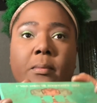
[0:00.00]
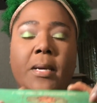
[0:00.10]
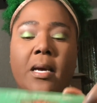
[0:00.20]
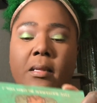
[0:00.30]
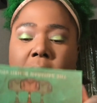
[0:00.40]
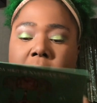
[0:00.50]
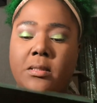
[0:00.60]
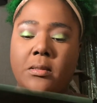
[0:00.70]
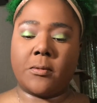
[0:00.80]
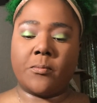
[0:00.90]

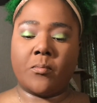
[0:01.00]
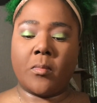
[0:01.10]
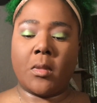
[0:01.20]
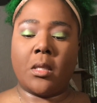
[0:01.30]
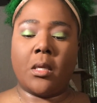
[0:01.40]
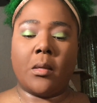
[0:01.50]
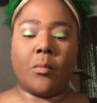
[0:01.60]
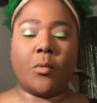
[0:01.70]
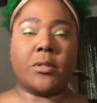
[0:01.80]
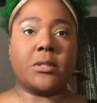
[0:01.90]
palette.
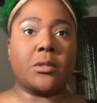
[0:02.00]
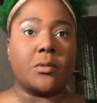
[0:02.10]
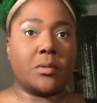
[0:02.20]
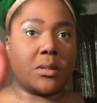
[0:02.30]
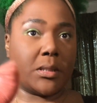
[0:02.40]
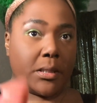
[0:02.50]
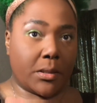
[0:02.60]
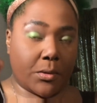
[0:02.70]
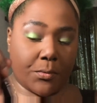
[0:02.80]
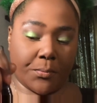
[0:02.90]
I'm going to use
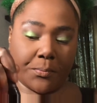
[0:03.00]
Neo